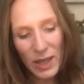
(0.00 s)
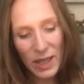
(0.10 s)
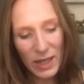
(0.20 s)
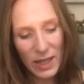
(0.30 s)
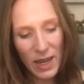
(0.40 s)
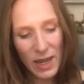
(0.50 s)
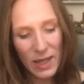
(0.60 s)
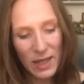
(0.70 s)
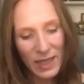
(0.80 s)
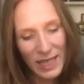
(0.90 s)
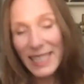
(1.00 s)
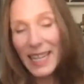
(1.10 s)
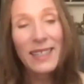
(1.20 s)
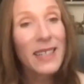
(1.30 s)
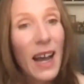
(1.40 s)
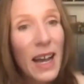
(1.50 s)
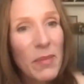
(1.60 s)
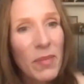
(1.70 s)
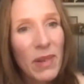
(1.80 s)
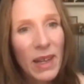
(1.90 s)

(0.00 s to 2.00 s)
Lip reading: that he takes time,